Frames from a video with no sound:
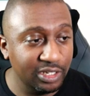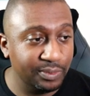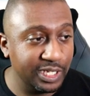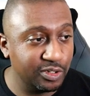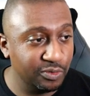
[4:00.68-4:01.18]
a
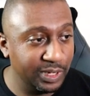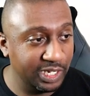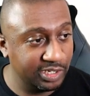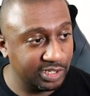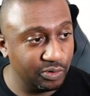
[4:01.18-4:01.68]
little bit too
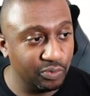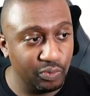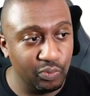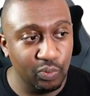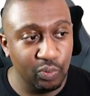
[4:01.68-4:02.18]
big. So
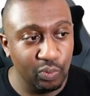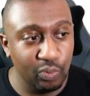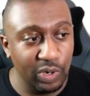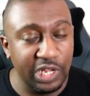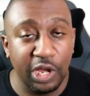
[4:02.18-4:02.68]

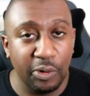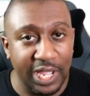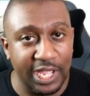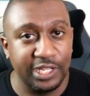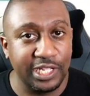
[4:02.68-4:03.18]
we can go
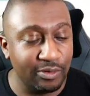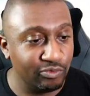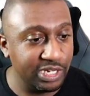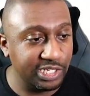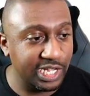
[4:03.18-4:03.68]
ahead
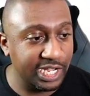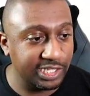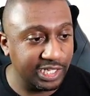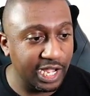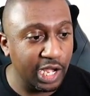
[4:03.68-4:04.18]
and
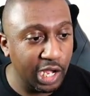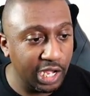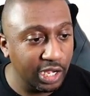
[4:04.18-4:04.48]
resize that